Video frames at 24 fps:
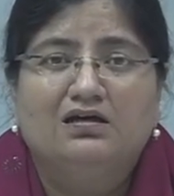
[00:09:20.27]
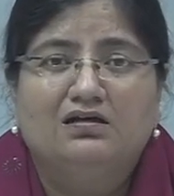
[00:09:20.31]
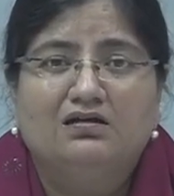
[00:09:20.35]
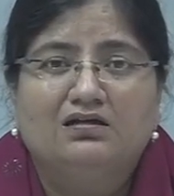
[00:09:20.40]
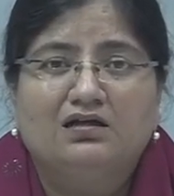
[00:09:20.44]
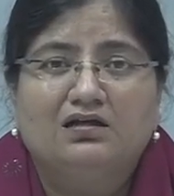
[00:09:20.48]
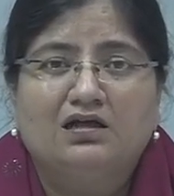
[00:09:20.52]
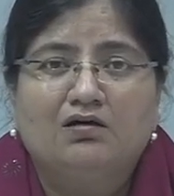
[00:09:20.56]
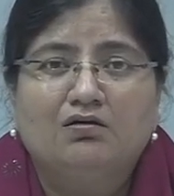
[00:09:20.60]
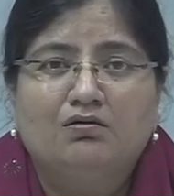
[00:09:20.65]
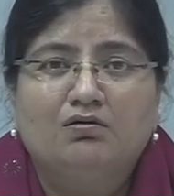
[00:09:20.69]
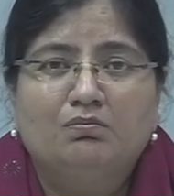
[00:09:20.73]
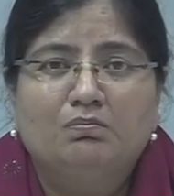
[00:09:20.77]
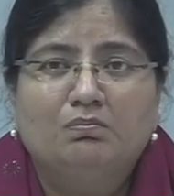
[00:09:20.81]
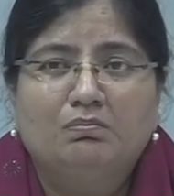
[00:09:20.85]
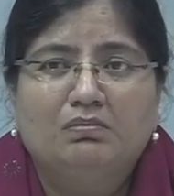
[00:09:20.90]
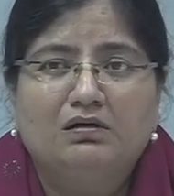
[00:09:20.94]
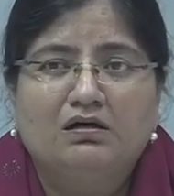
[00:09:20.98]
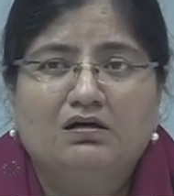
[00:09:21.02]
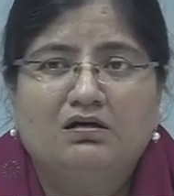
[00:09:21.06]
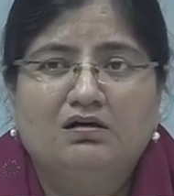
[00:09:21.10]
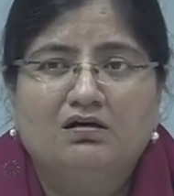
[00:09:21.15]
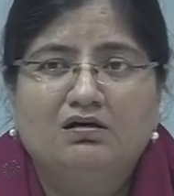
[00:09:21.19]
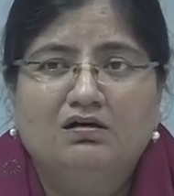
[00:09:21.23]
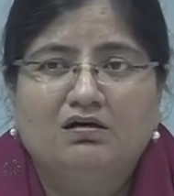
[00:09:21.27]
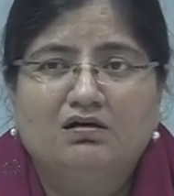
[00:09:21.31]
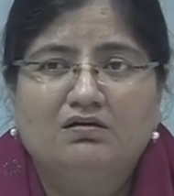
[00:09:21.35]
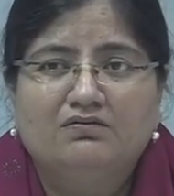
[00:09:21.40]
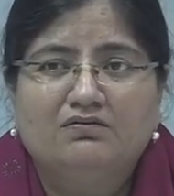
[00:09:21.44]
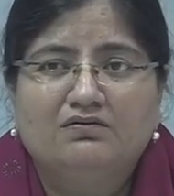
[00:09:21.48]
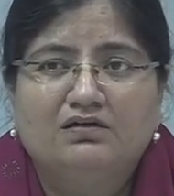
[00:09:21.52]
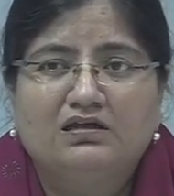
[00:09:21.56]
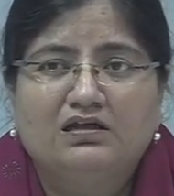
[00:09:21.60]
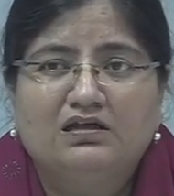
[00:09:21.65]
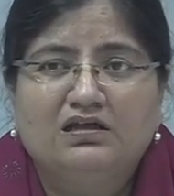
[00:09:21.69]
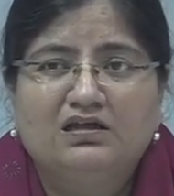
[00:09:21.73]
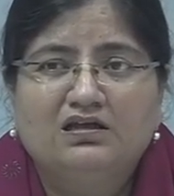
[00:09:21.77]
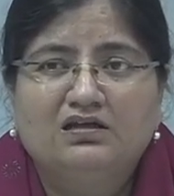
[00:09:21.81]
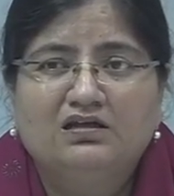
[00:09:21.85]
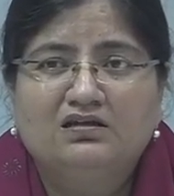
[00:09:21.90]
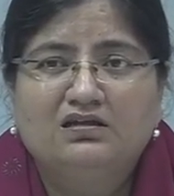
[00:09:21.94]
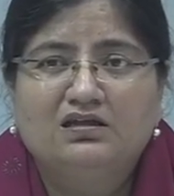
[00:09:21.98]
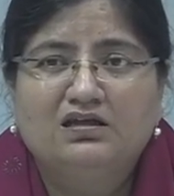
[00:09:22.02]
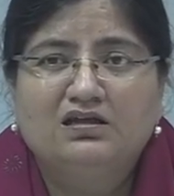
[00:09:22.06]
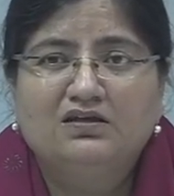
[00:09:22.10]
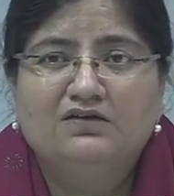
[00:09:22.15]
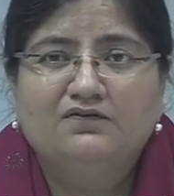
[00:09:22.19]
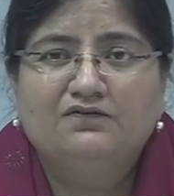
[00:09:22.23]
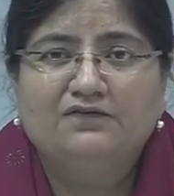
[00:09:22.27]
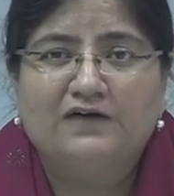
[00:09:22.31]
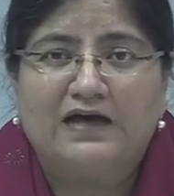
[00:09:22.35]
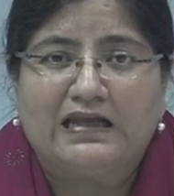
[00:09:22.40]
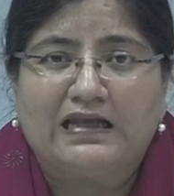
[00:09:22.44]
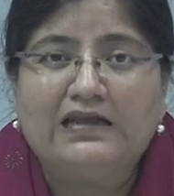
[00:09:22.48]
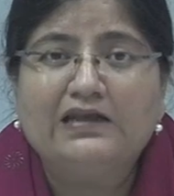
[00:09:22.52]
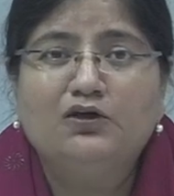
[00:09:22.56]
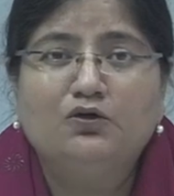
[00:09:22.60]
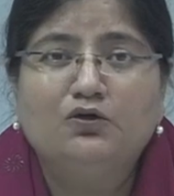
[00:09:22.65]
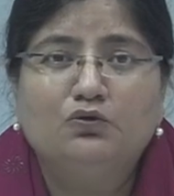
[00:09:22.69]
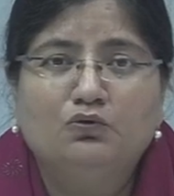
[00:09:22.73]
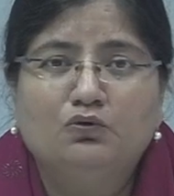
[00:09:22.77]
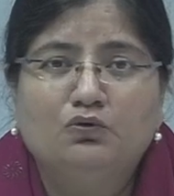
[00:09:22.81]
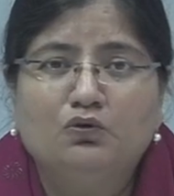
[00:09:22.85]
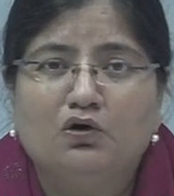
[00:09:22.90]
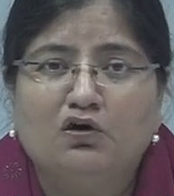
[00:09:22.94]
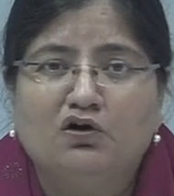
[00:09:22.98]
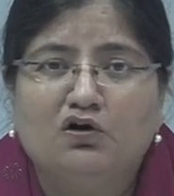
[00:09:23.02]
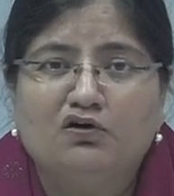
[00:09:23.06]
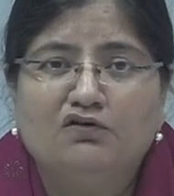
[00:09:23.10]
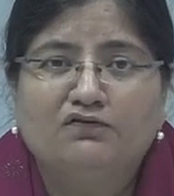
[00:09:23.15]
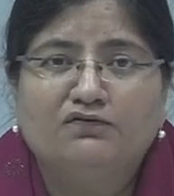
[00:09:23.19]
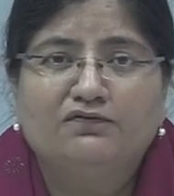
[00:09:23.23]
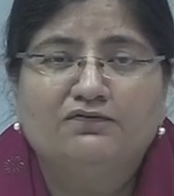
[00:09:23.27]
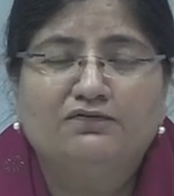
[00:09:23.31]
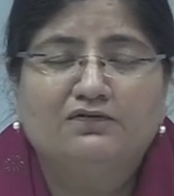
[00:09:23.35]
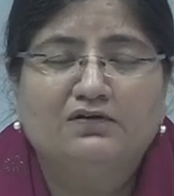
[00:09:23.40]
Now the value of